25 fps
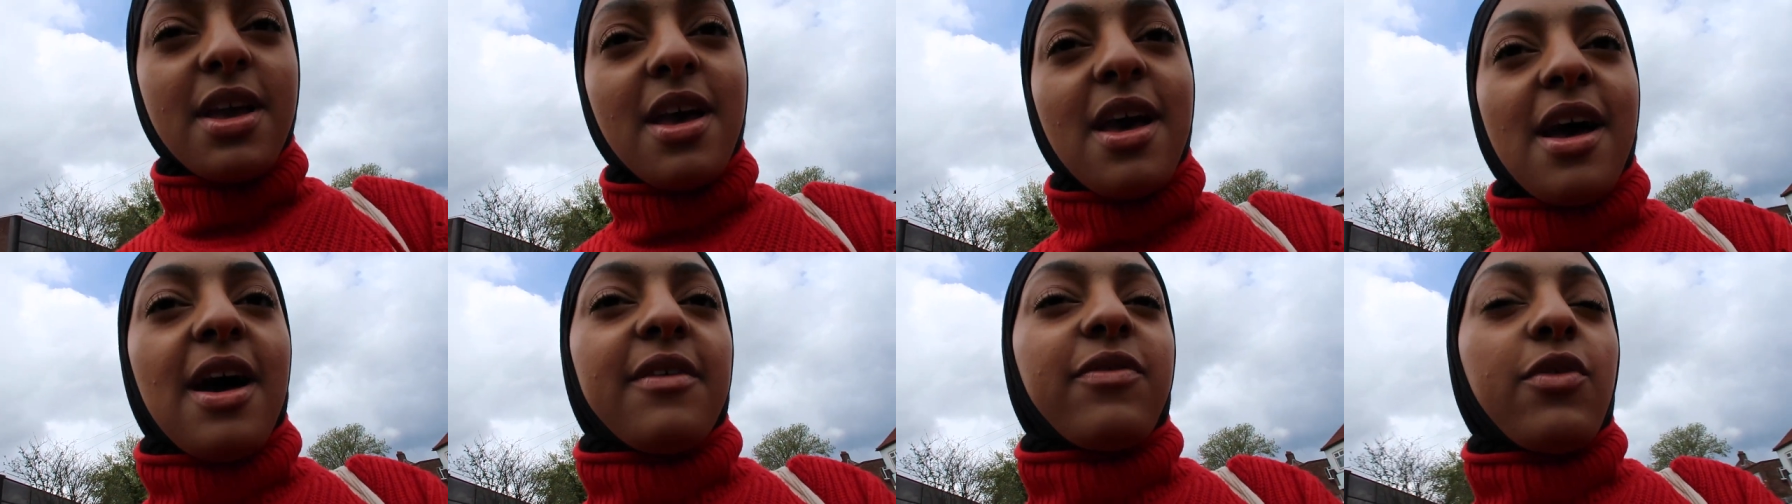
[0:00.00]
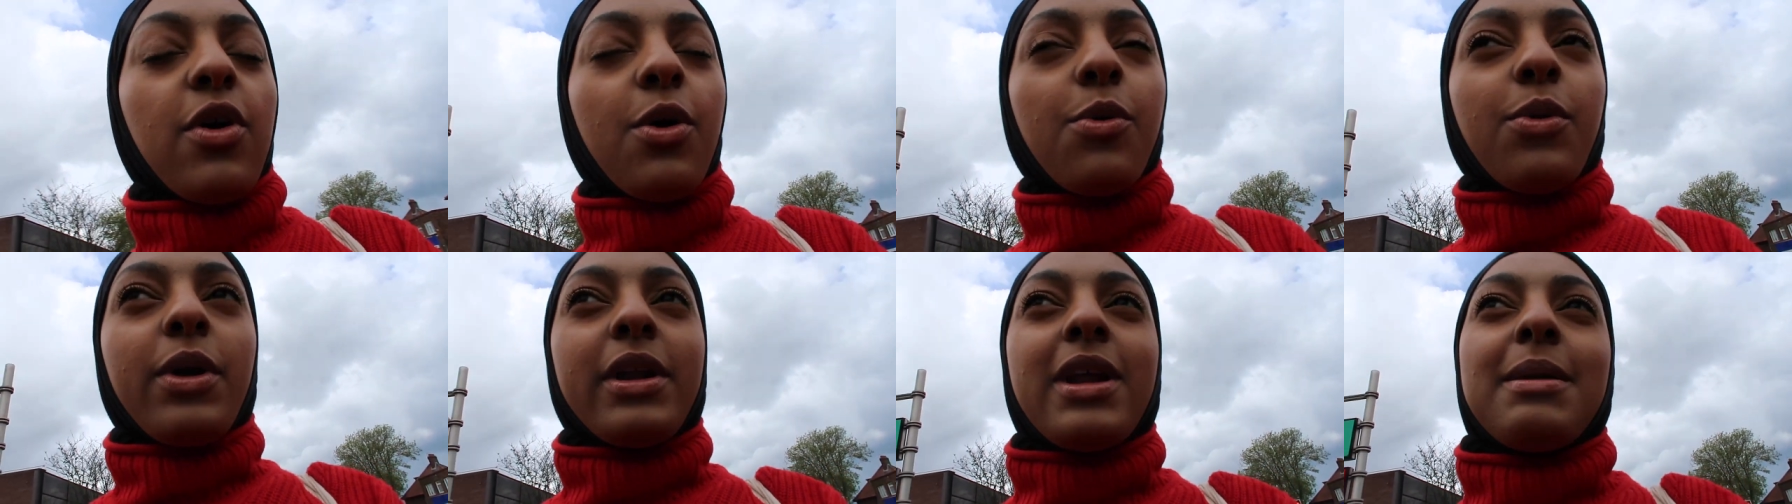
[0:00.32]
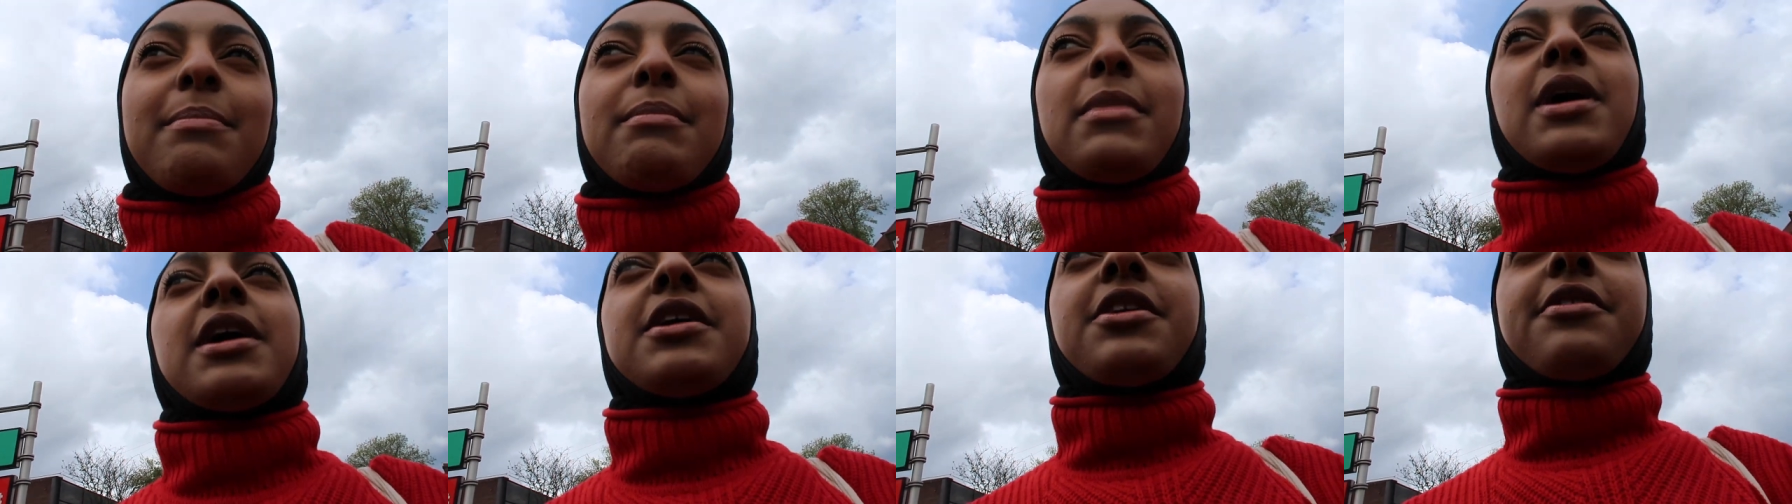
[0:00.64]
I've got one
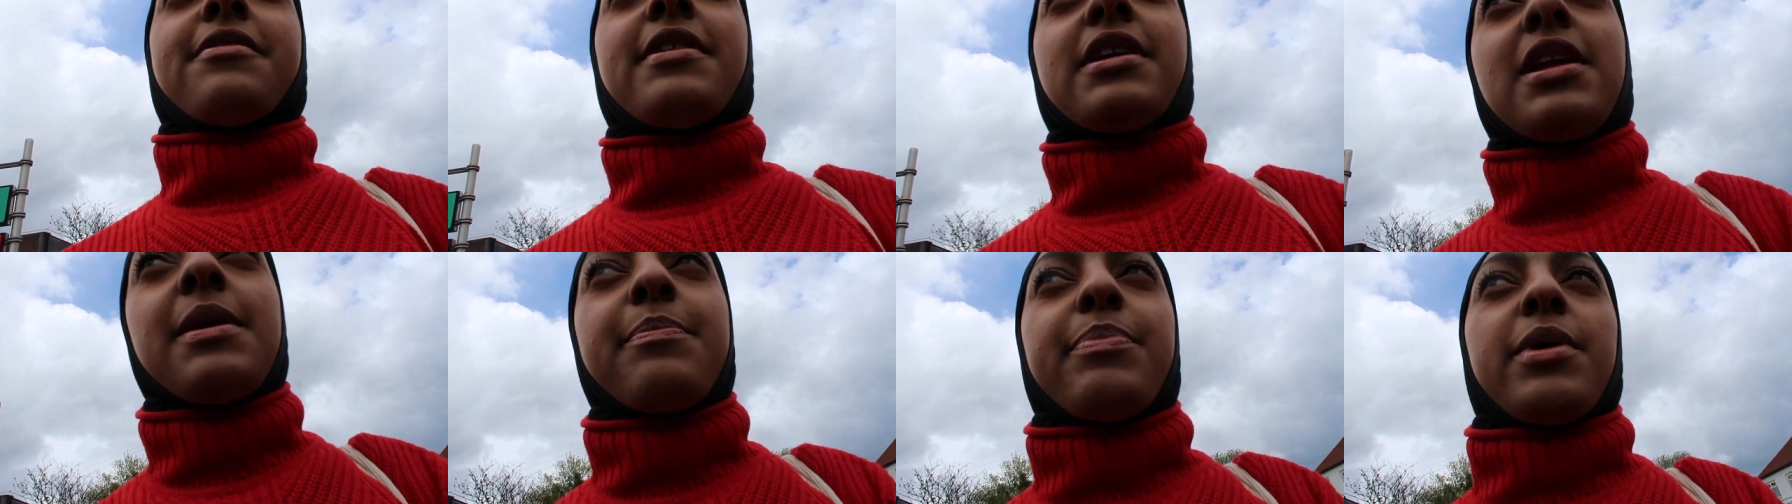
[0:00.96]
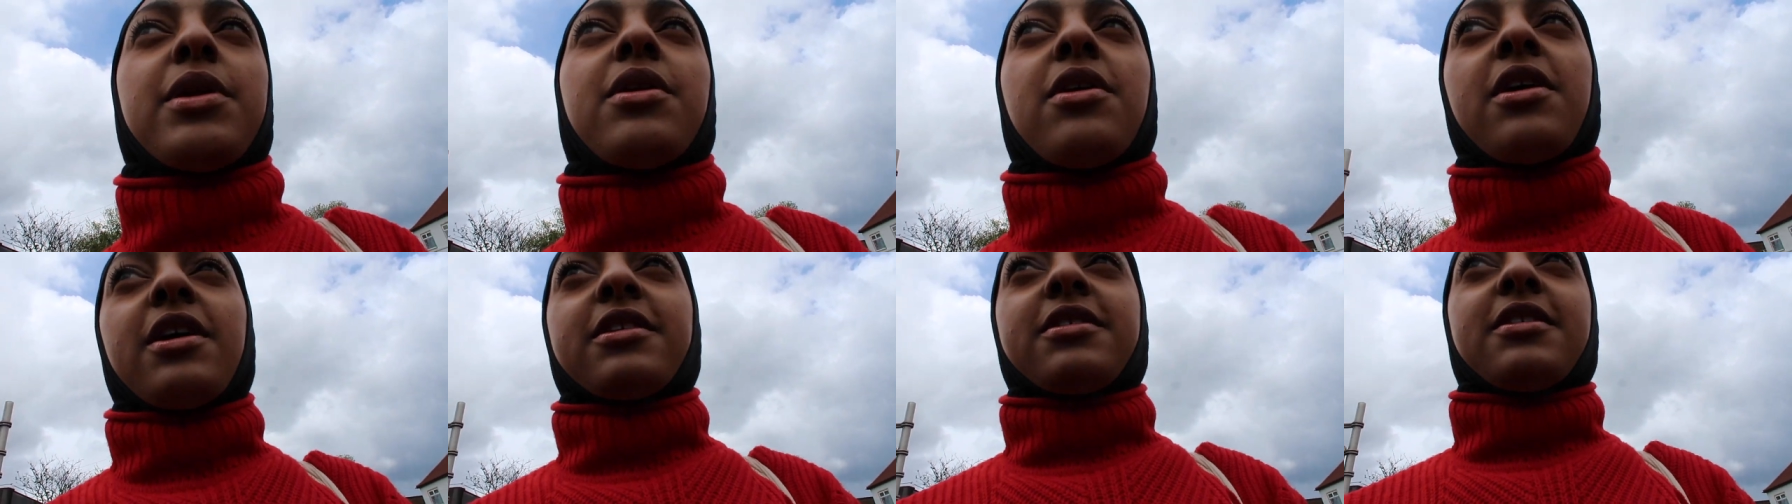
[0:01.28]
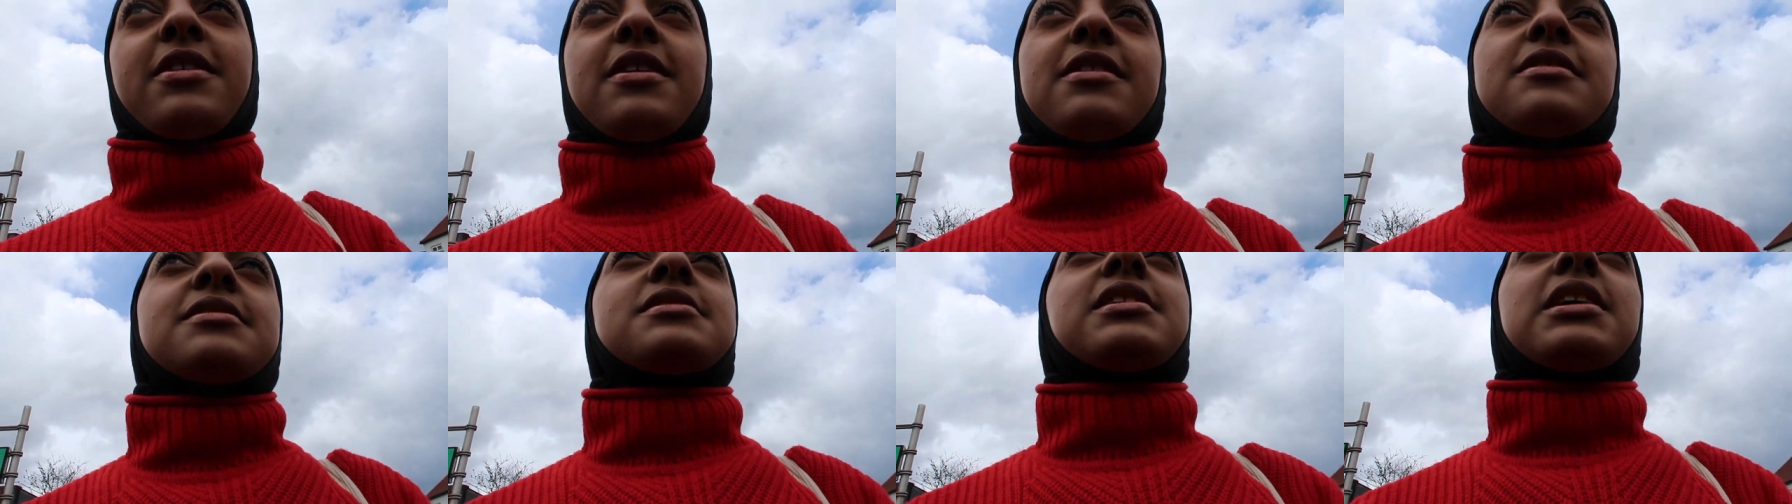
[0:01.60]
in mind already,
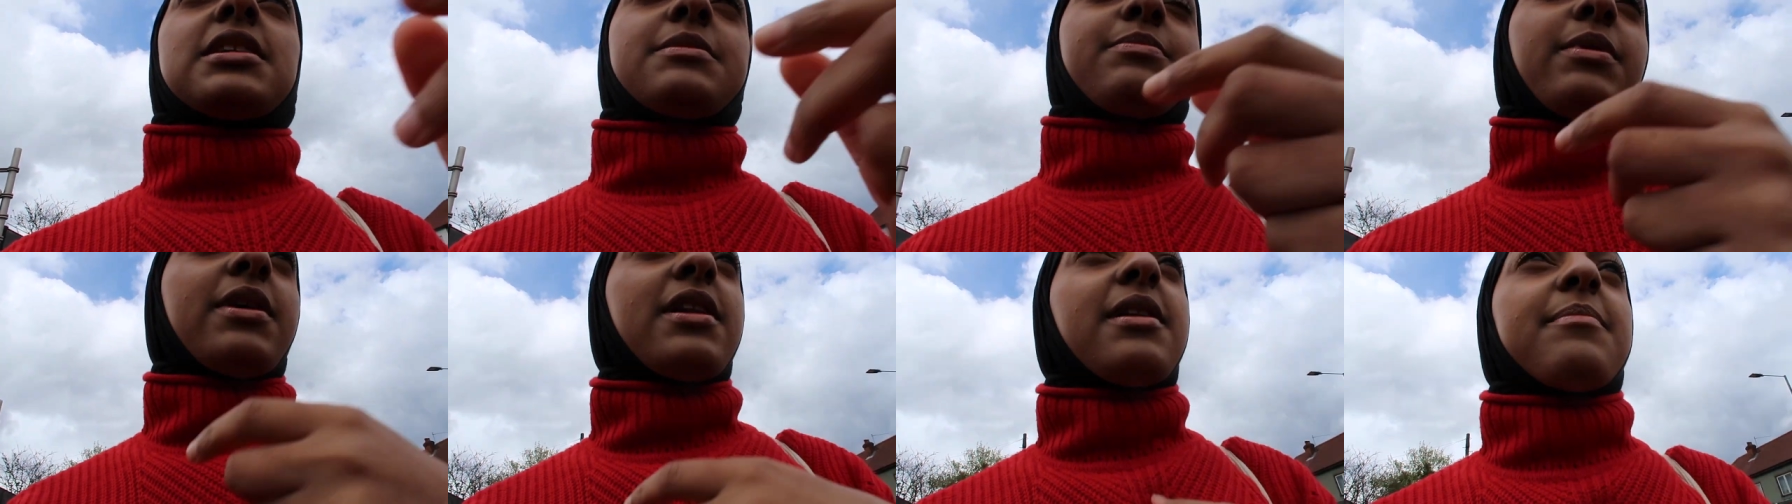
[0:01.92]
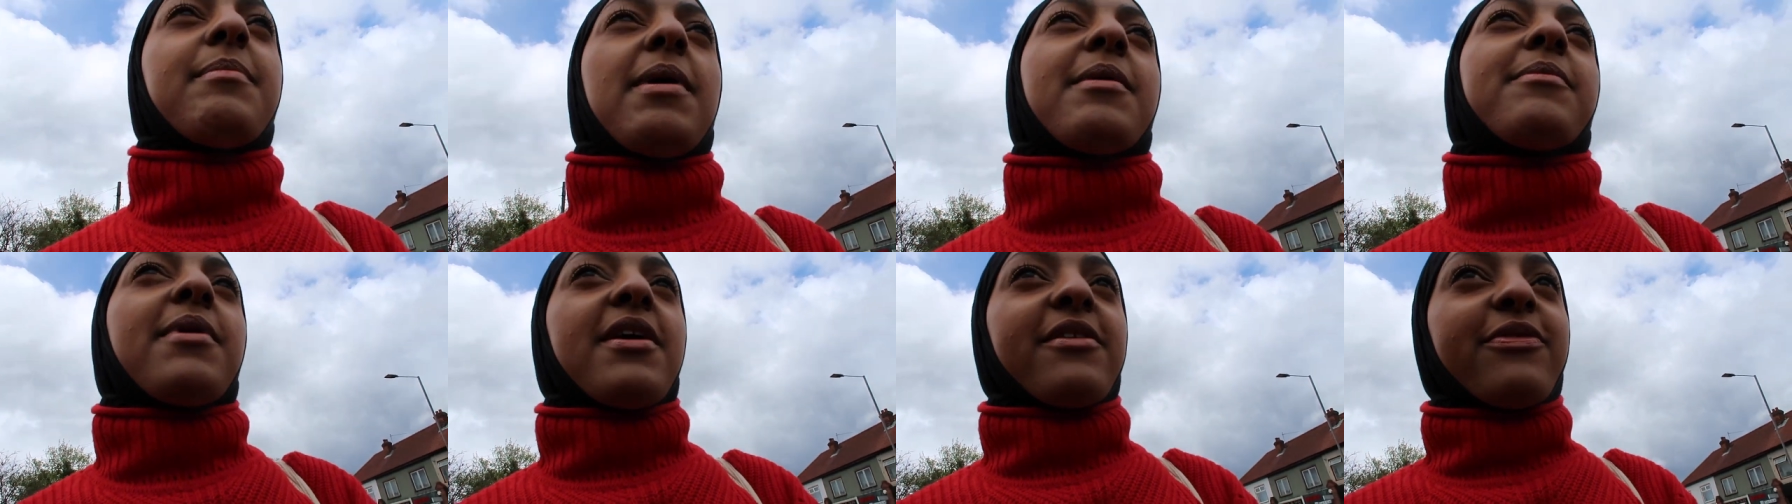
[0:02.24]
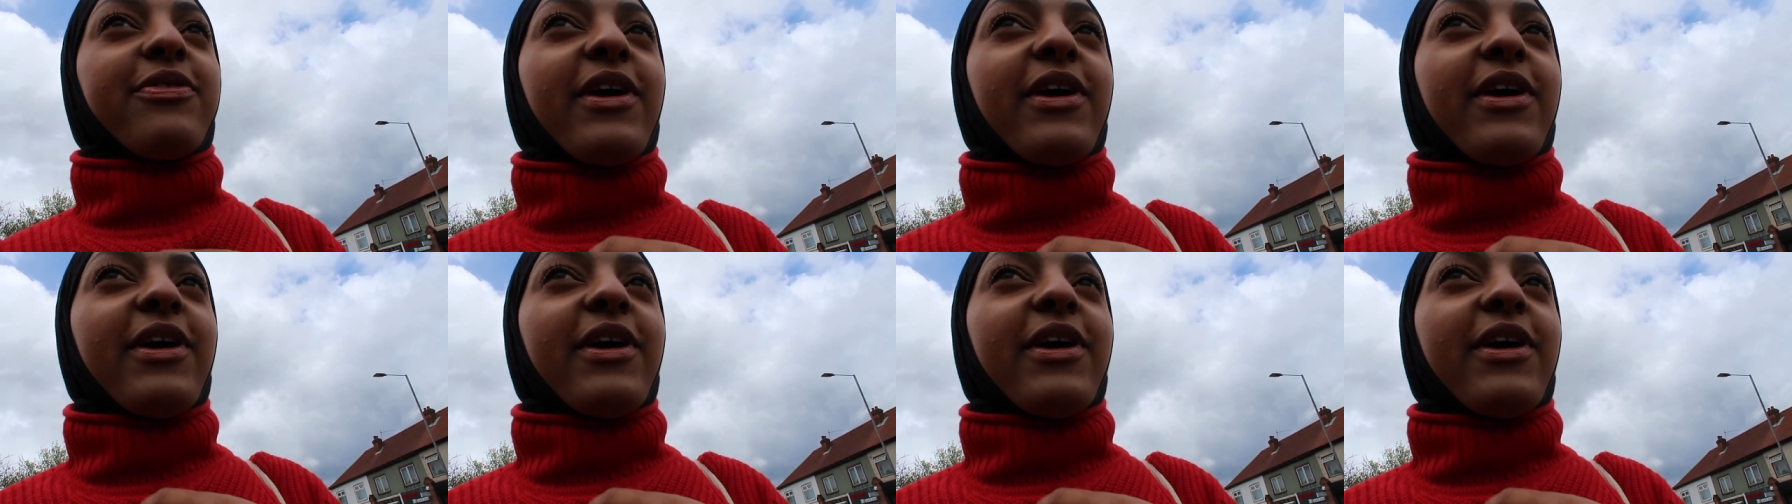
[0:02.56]
Barnardo's. That's my, my, my